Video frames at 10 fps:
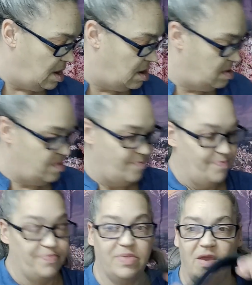
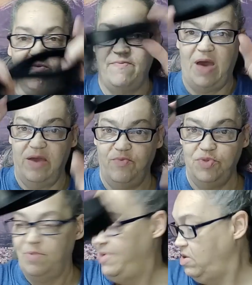5 with
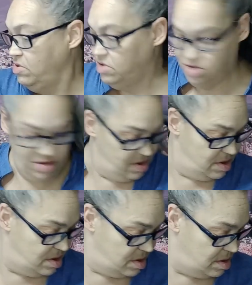the belt.
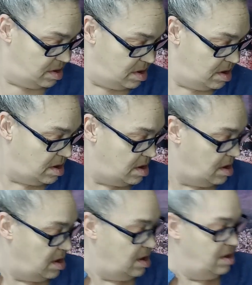
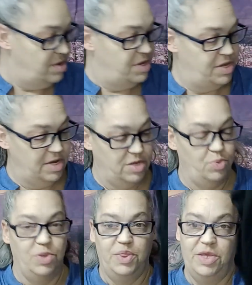6
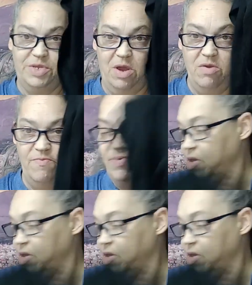with the scarf.